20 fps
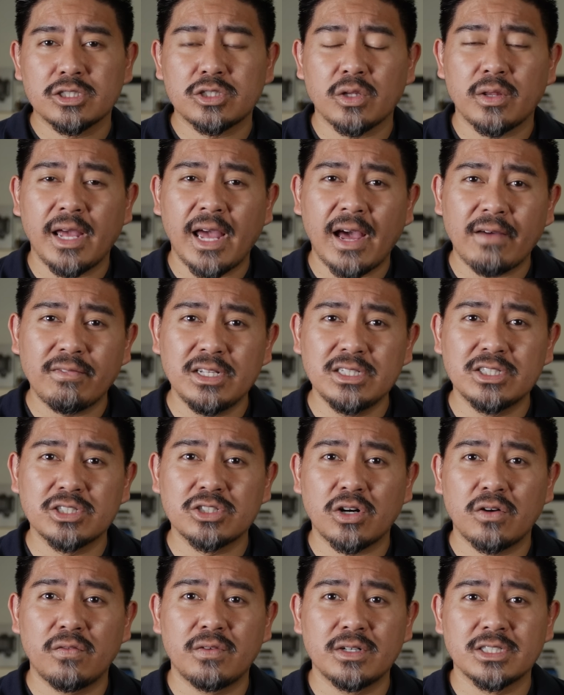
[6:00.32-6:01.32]
So they have these
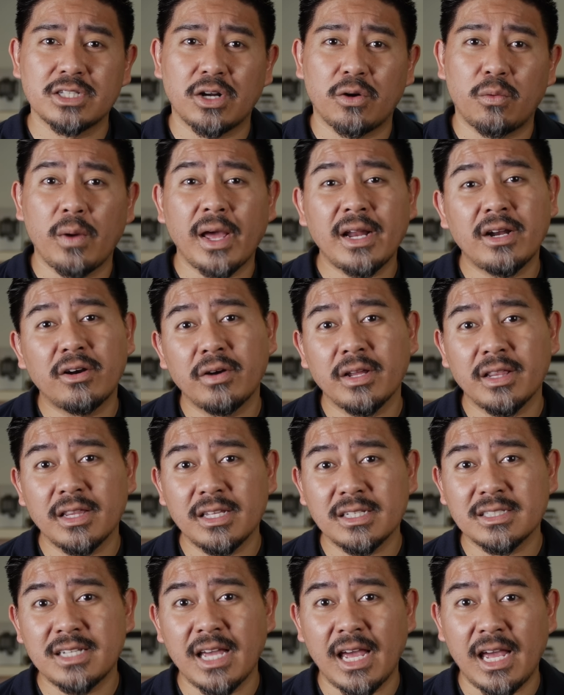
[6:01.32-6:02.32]
servers that are rendering
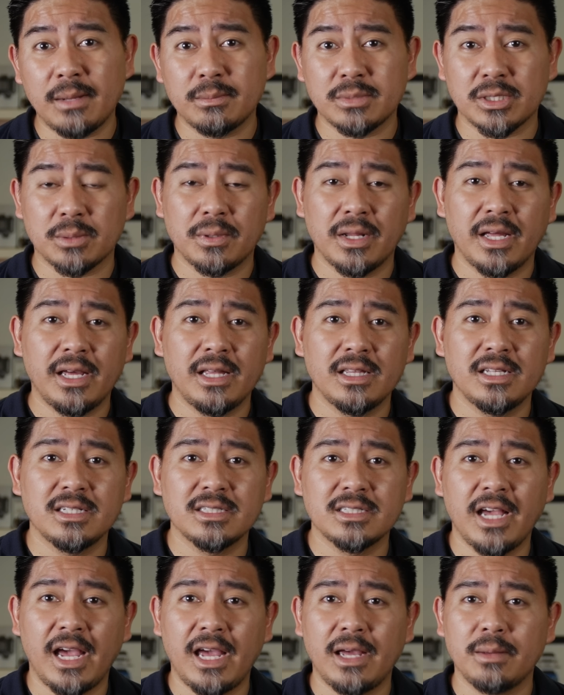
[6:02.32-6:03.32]
these games and playing these
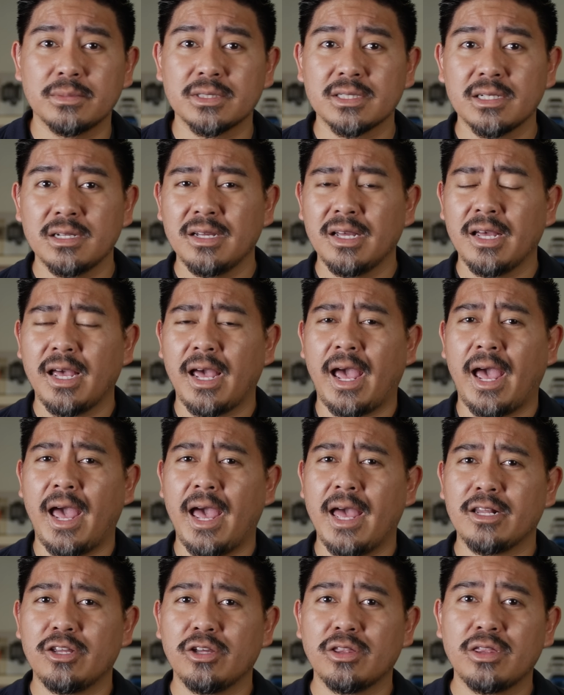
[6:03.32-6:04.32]
games,
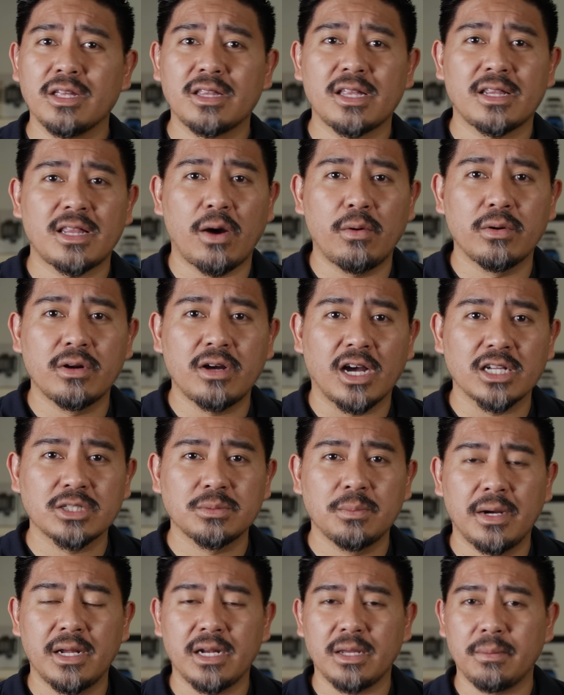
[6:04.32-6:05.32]
and you'd think that that would cost
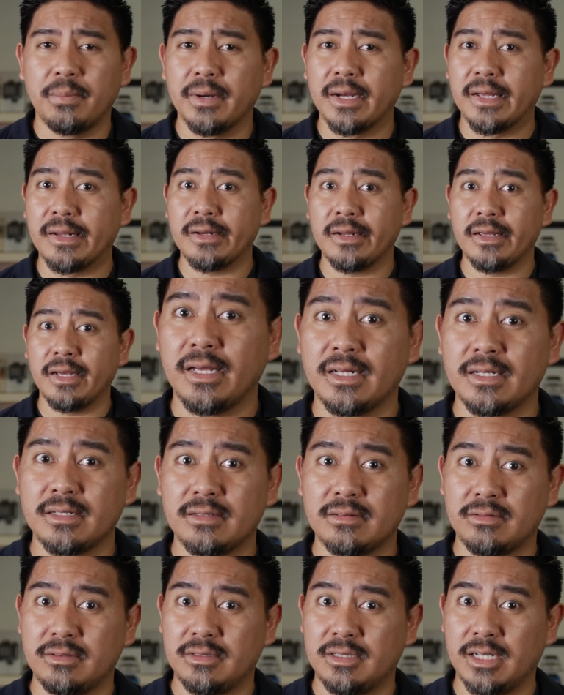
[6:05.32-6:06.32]
money, but it
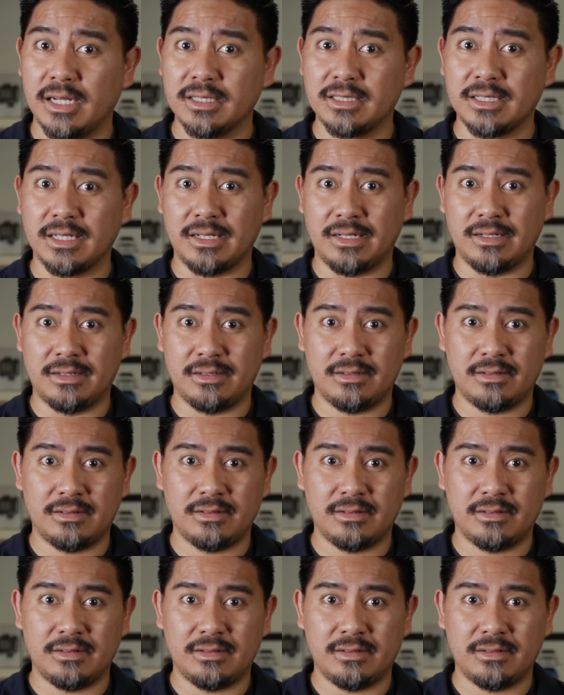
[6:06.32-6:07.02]
doesn't.